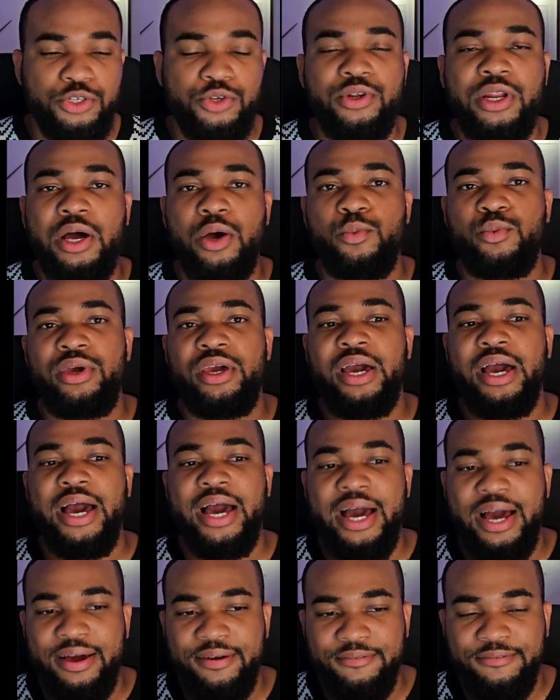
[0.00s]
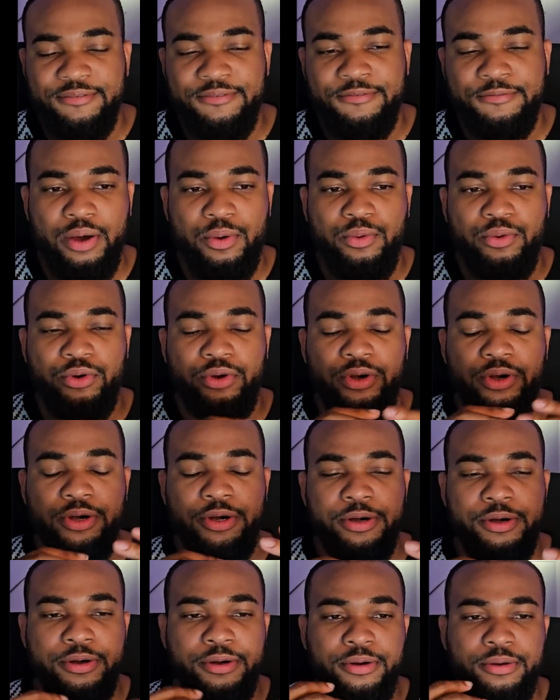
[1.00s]
So now we have
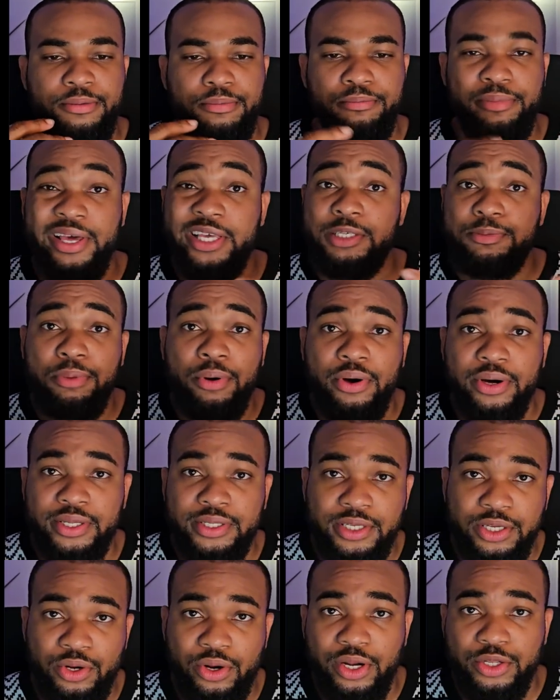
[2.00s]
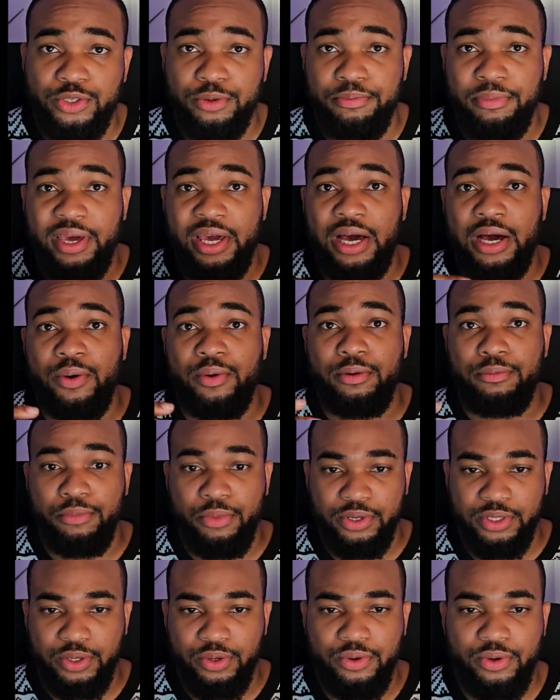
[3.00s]
our base point in order to make our
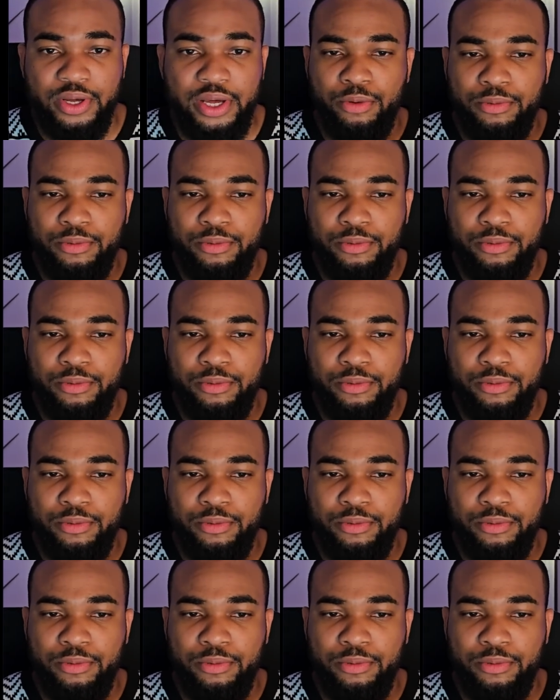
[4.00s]
model.